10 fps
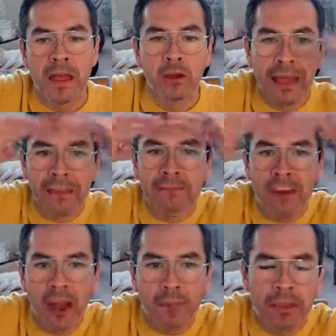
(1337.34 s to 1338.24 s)
You're like
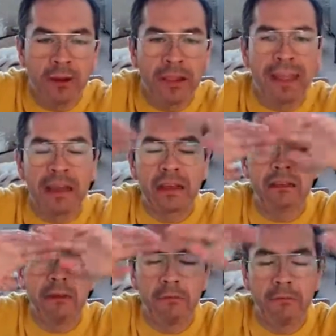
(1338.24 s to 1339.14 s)
fed up. You're like,
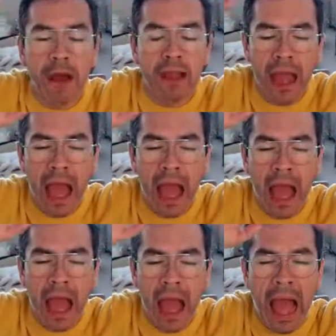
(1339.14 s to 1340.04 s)
fuck,
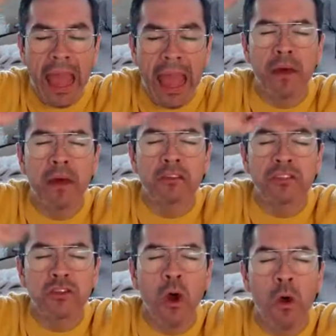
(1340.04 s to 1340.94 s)
I am
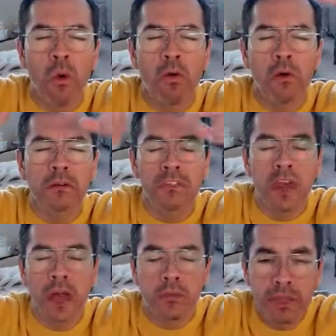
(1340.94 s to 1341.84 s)
so
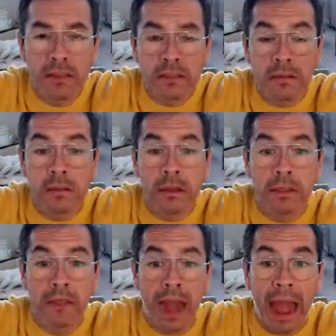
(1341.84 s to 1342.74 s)
done with this
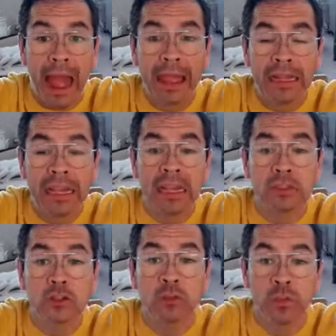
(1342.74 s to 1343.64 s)
that I
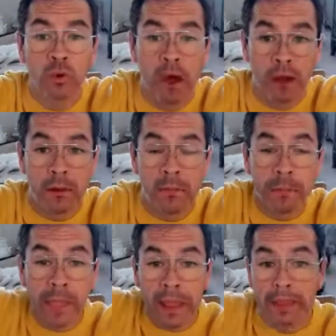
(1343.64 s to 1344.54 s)
need to move on.
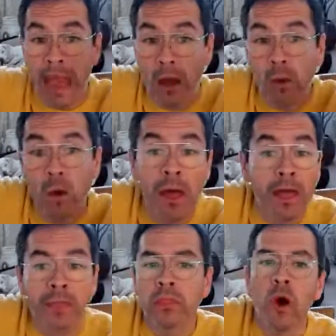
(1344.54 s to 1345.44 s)
Now,
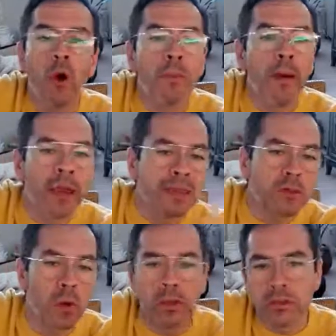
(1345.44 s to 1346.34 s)

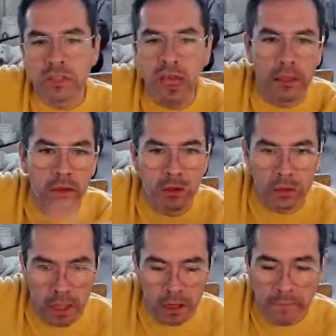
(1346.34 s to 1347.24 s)
nobody's going to tell you
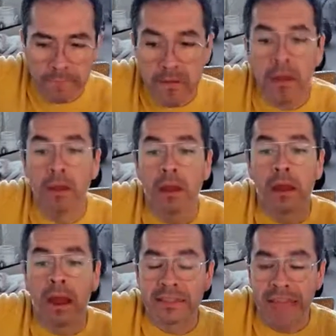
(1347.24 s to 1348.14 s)
you're done.
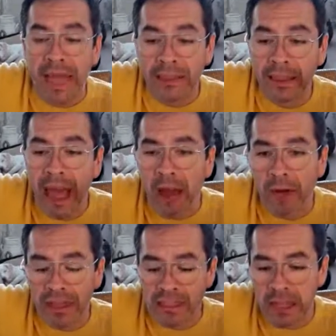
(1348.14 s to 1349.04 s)
Exactly
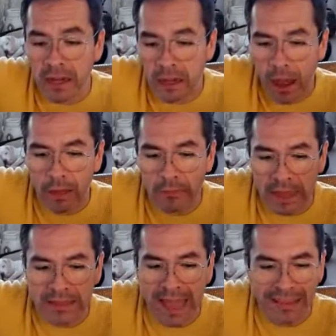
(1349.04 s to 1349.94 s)
how I said it on
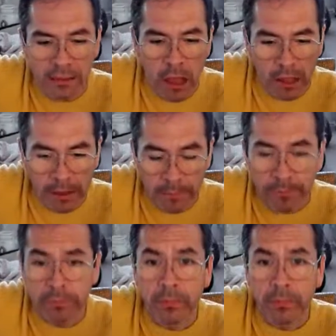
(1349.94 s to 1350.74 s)
my TED Talk.